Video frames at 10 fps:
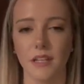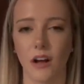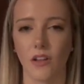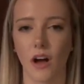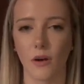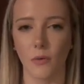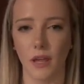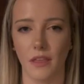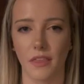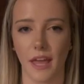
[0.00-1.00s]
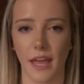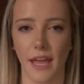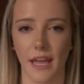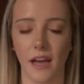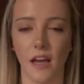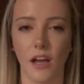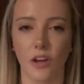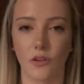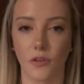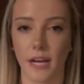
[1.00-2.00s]
along with a
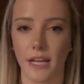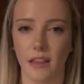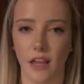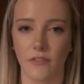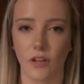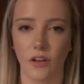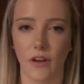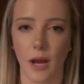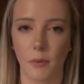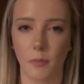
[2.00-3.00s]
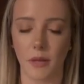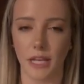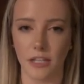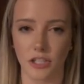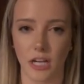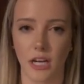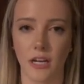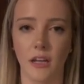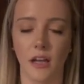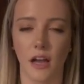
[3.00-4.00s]
great level of hyperplasia
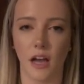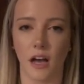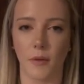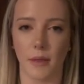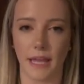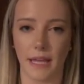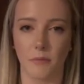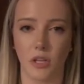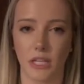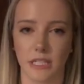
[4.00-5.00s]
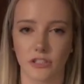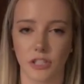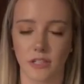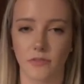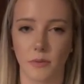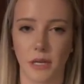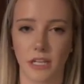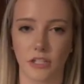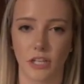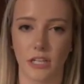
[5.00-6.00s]
and malignant
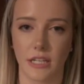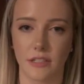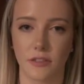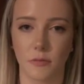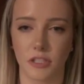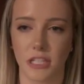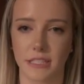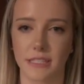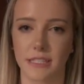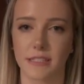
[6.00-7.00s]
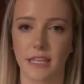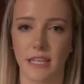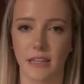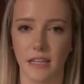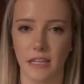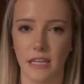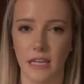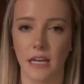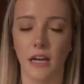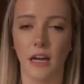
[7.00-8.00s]
transformation and tumorigenesis in the